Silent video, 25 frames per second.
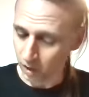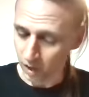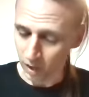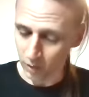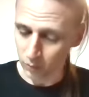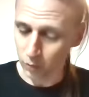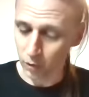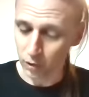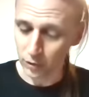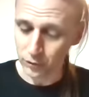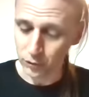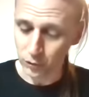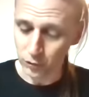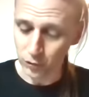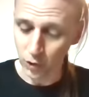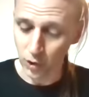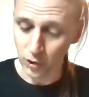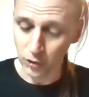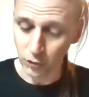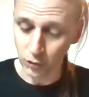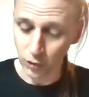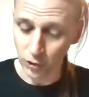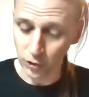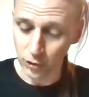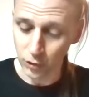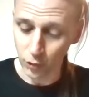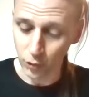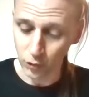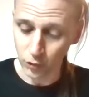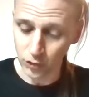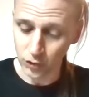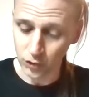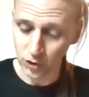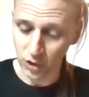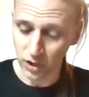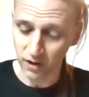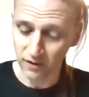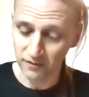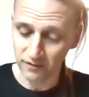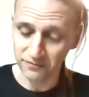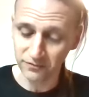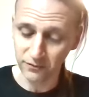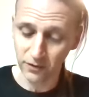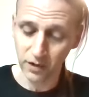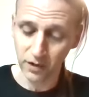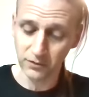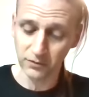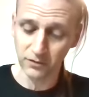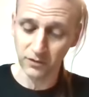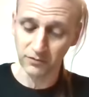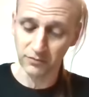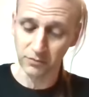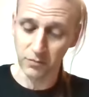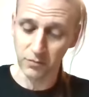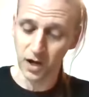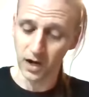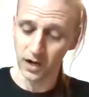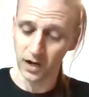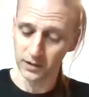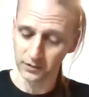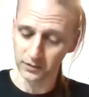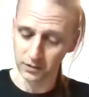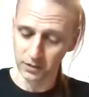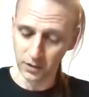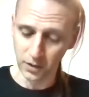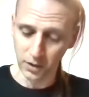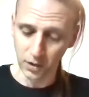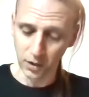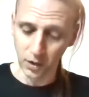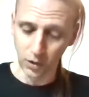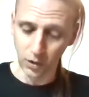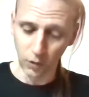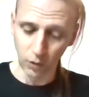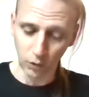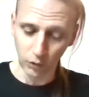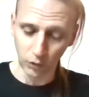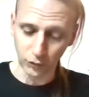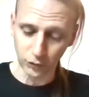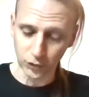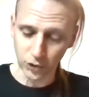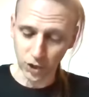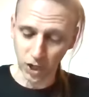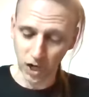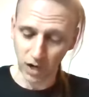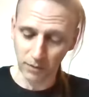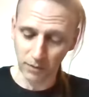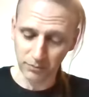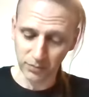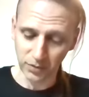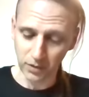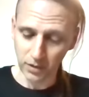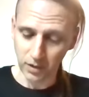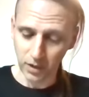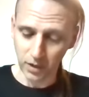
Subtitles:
I want to introduce a friend of mine, old chap,